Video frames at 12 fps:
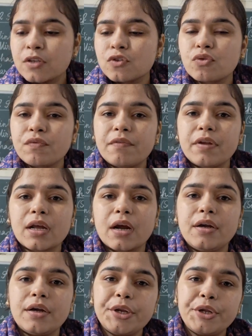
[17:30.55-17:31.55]
so we will
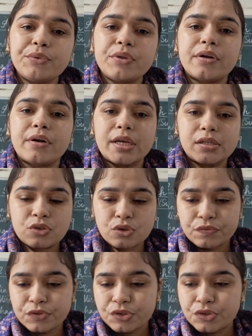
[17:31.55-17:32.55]
continue the rest
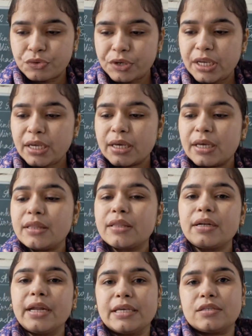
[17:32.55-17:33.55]
of the story in
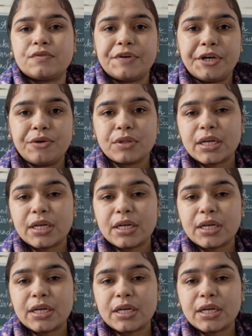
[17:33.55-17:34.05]
the next video.